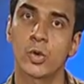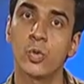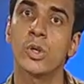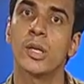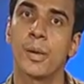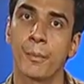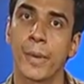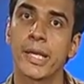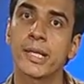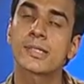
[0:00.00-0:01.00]
to
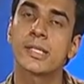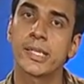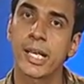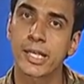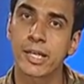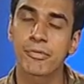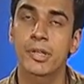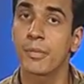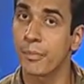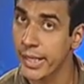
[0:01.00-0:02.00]
minus delta
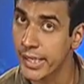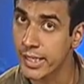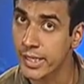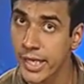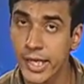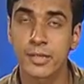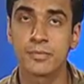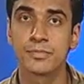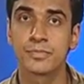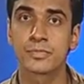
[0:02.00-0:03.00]
V by delta L.
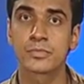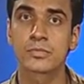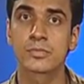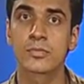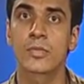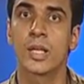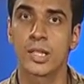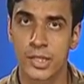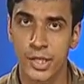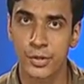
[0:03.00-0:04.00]

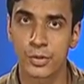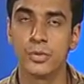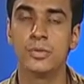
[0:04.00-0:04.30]
Thank you.